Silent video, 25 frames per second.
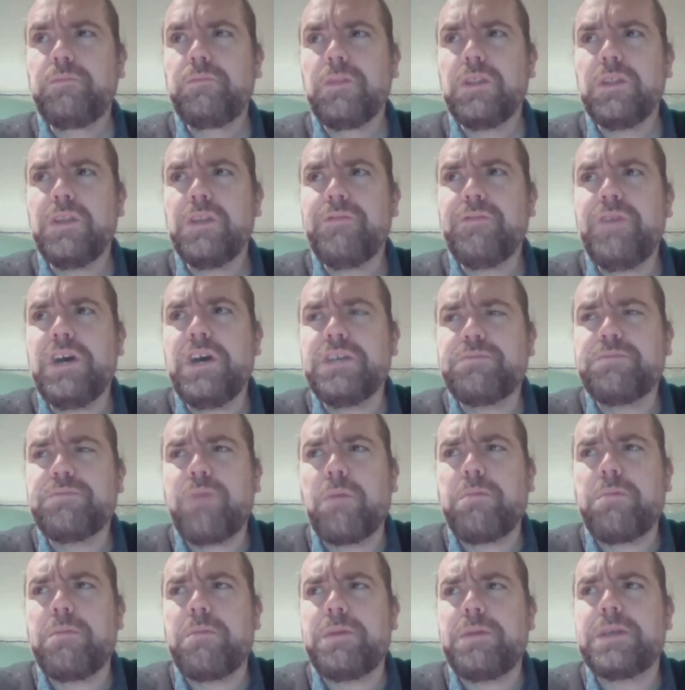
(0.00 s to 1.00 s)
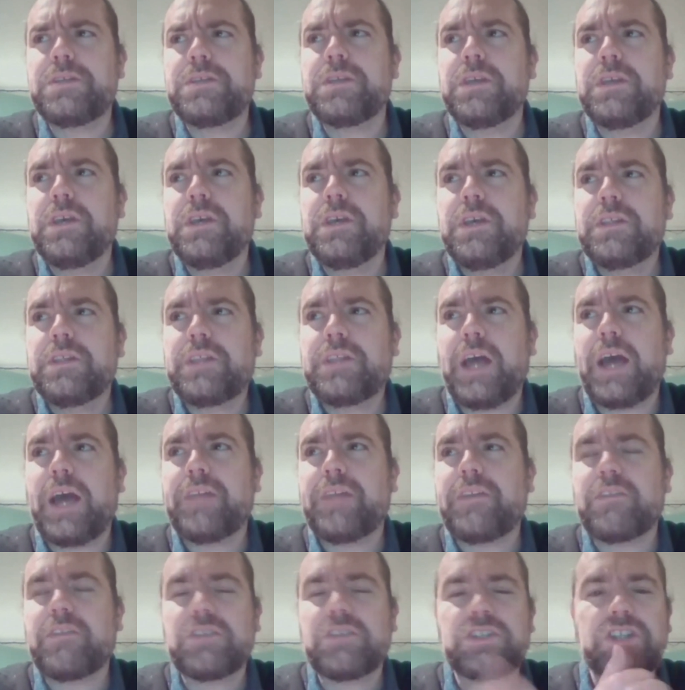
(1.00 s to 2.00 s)
The first problem is that
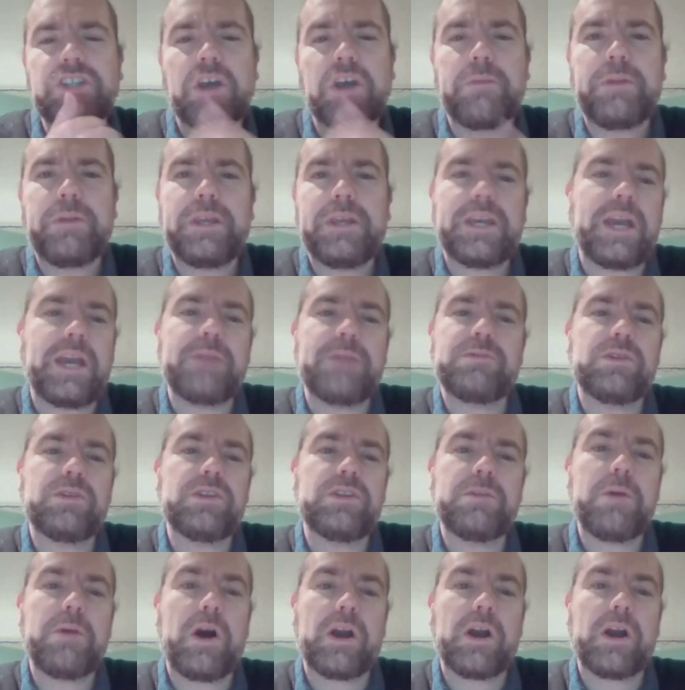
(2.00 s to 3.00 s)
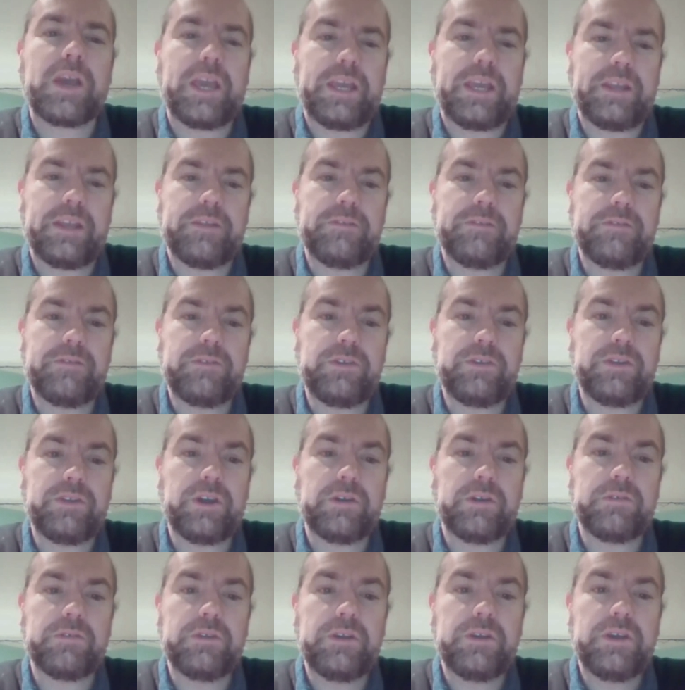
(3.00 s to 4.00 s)
there are so many games on the market.
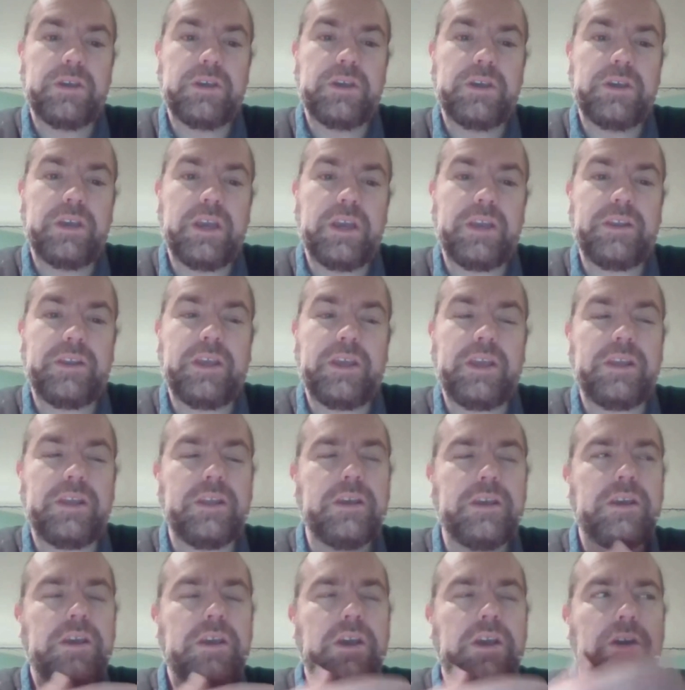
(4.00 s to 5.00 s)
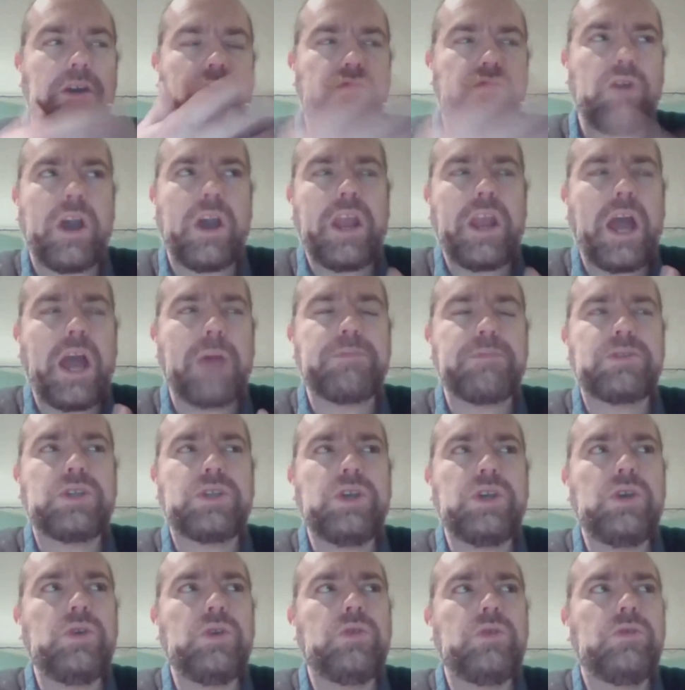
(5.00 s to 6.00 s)
In right up
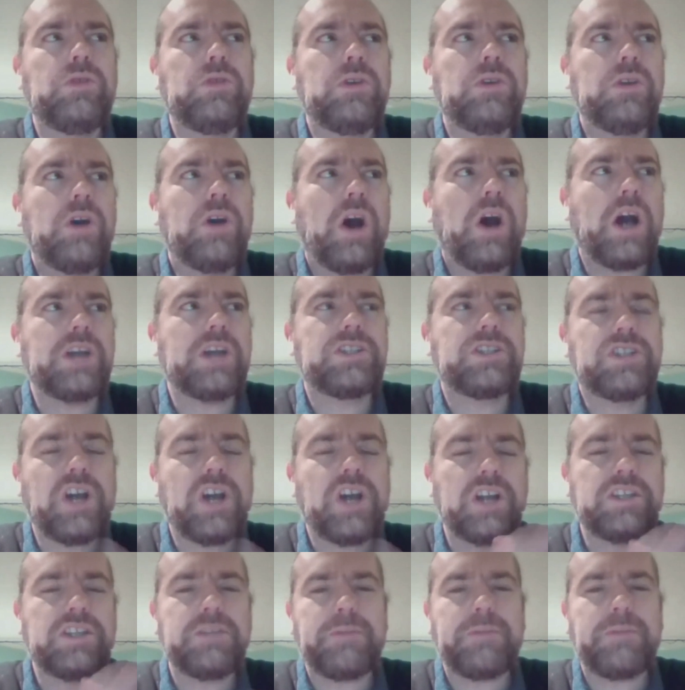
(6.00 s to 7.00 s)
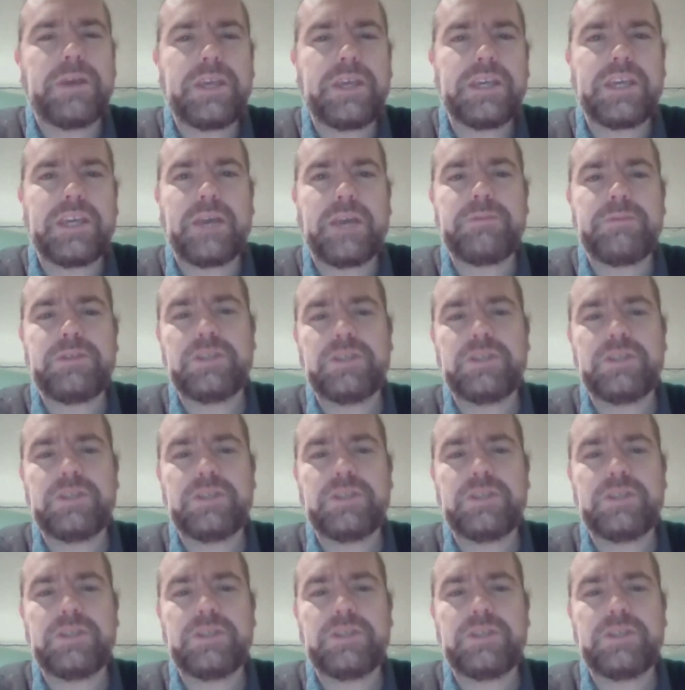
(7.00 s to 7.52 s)
to, I started making games in